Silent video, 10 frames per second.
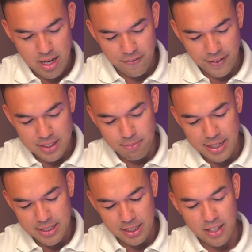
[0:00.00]
And
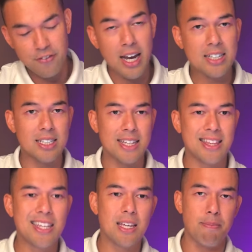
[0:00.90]
fundamentally, if you actually
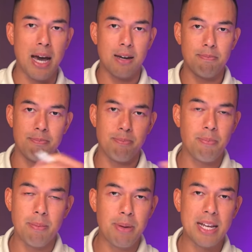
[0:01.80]
think about
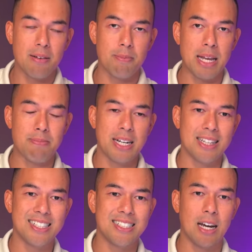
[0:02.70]
being able to make money,
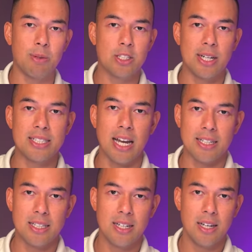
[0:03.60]
this is how we transact.